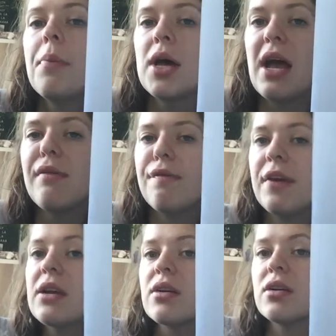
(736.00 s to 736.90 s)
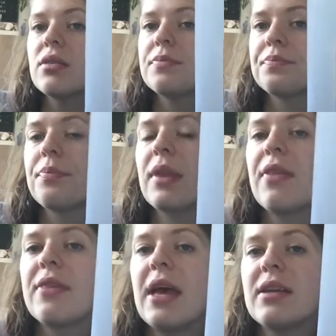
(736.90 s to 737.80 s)
But I figure
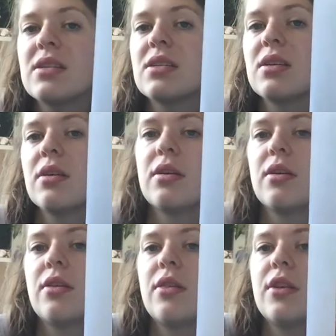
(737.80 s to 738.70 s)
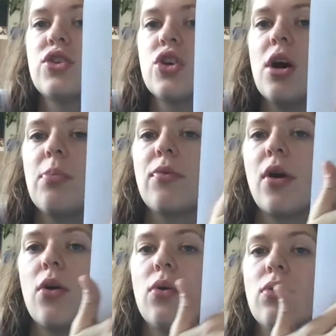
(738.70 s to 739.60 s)
that the top
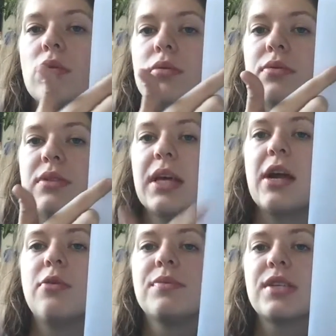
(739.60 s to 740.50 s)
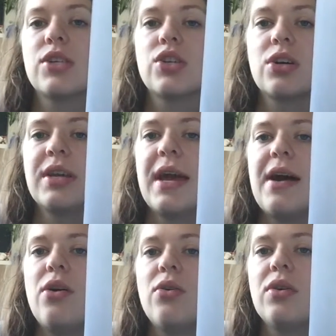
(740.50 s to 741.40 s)
row that I'm stitching on
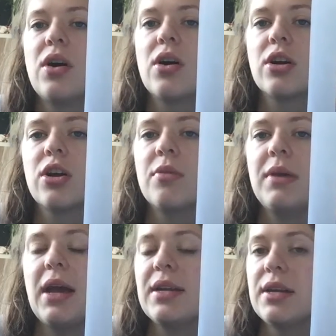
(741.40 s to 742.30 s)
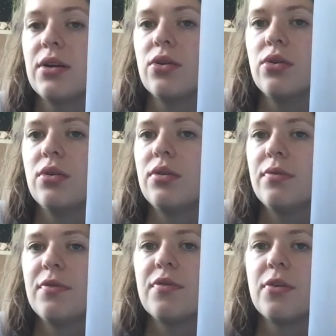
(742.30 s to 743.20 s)
now are going to be identical
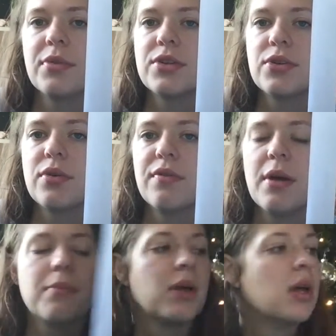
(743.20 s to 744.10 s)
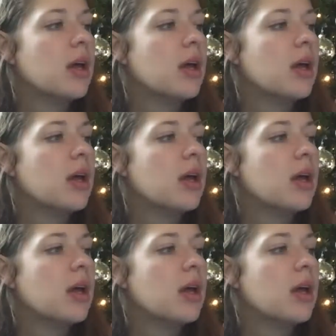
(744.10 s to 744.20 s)
from the 2 of them,